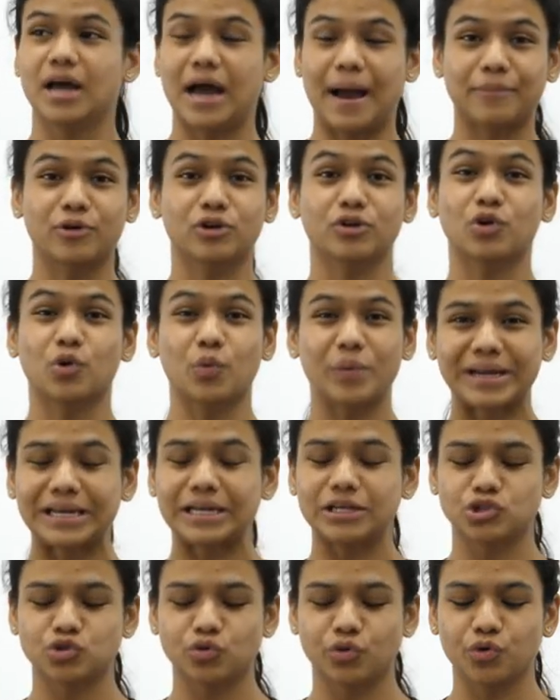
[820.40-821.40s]
I'm going to
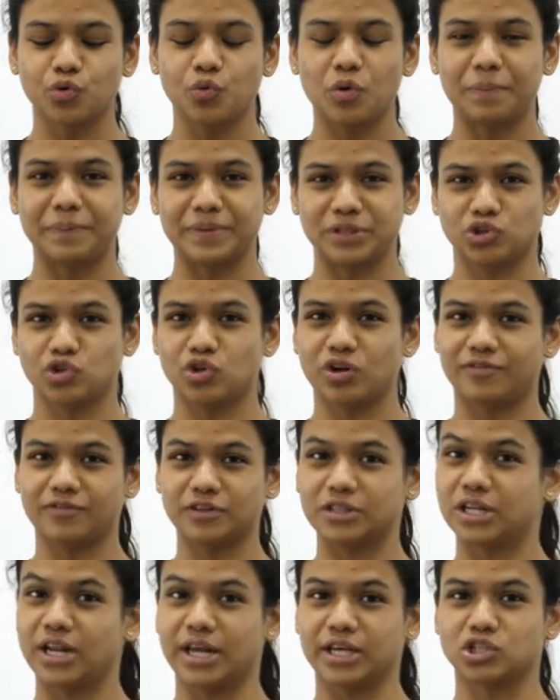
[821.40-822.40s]
quickly show you a picture
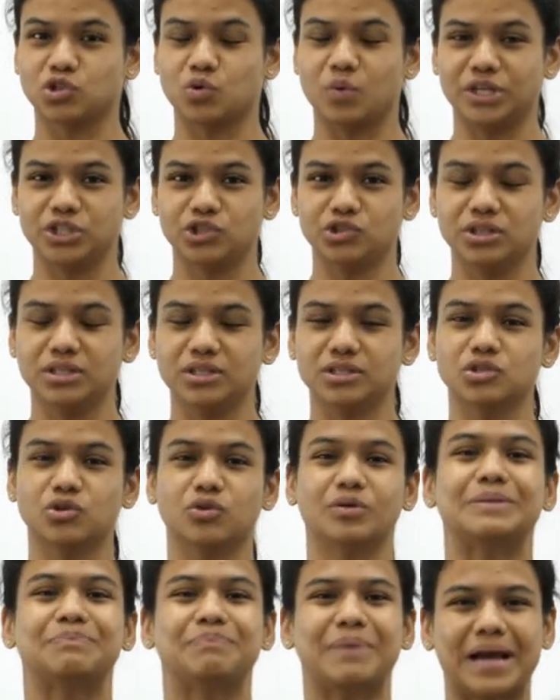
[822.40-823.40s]
after the next question
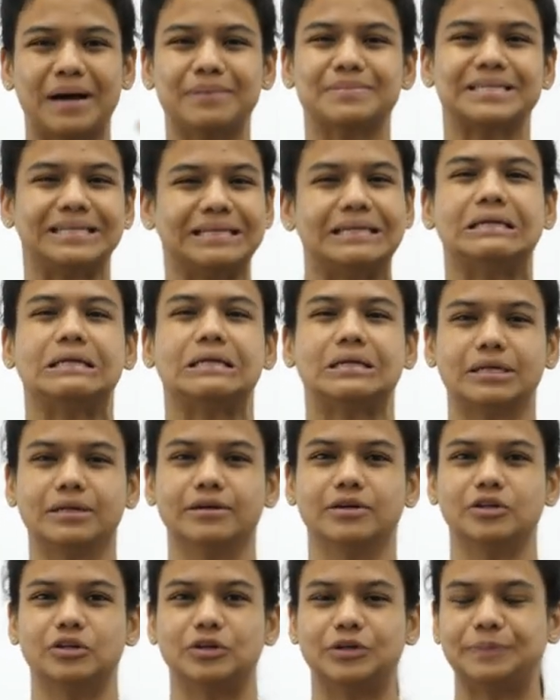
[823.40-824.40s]
so it becomes a little
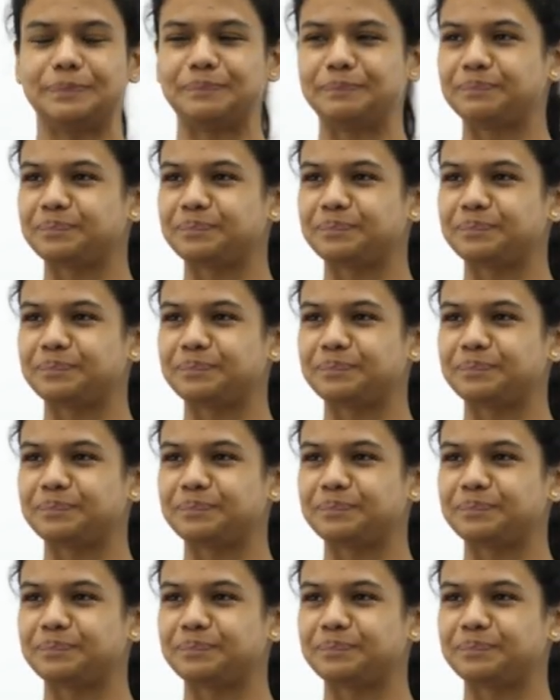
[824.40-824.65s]
clearer.